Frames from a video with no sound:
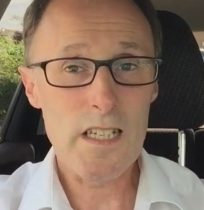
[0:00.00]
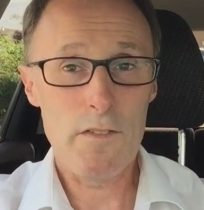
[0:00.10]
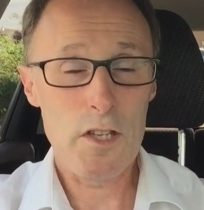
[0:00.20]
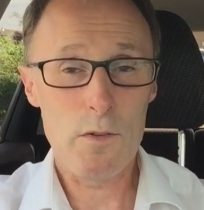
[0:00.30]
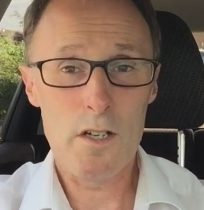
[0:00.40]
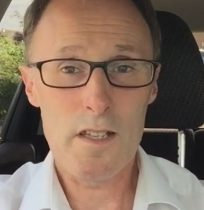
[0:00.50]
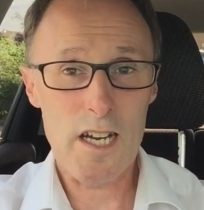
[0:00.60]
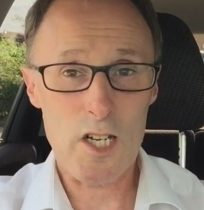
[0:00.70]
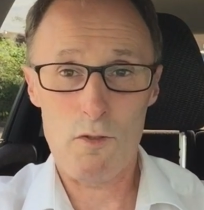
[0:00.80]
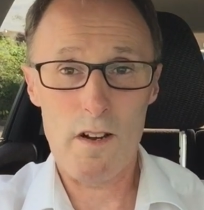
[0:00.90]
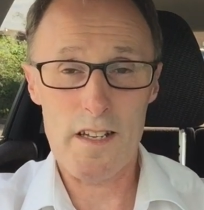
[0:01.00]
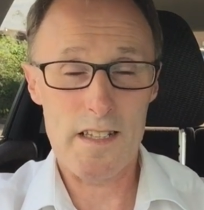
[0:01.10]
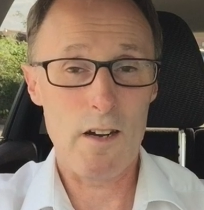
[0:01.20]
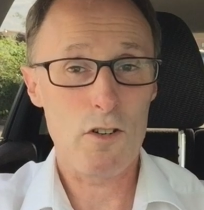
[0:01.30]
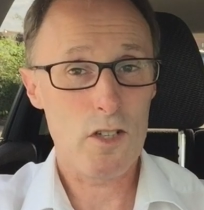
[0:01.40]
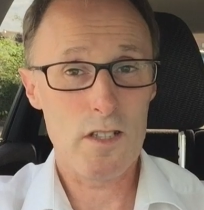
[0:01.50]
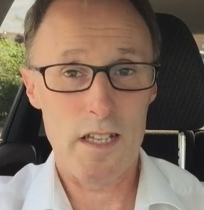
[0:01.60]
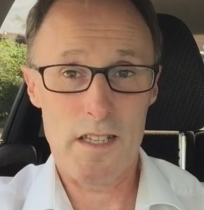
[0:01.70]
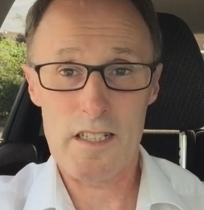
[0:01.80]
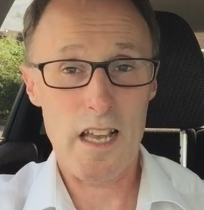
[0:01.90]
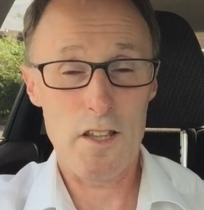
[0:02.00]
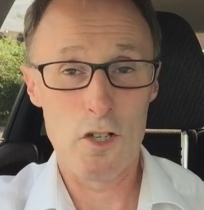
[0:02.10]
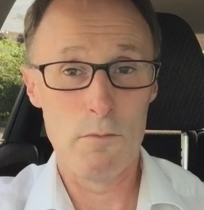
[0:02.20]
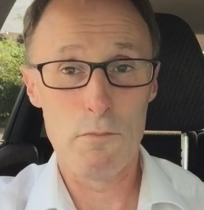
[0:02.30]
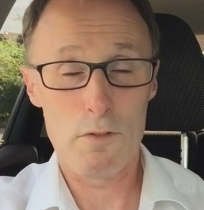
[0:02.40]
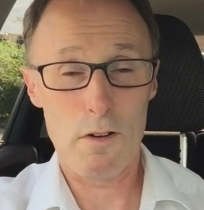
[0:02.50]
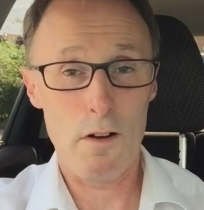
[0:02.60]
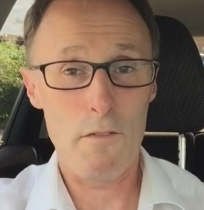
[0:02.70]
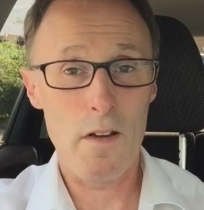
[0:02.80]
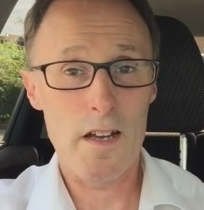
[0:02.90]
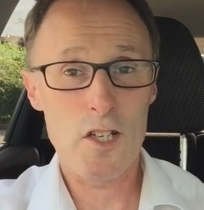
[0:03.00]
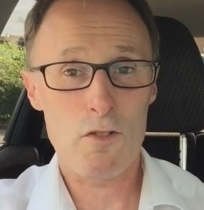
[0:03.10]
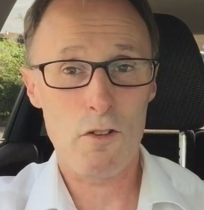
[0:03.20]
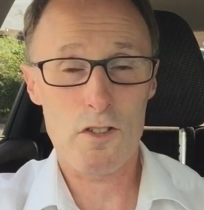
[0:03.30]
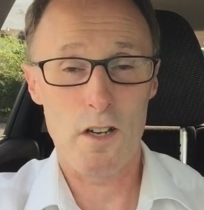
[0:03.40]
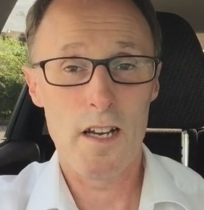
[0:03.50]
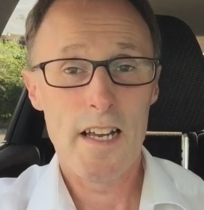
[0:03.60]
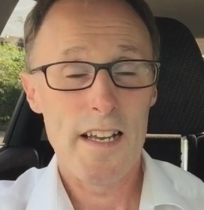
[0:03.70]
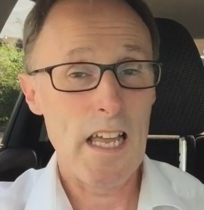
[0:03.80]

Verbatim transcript: If you hear that, great. Now, and then get the number of that instructor.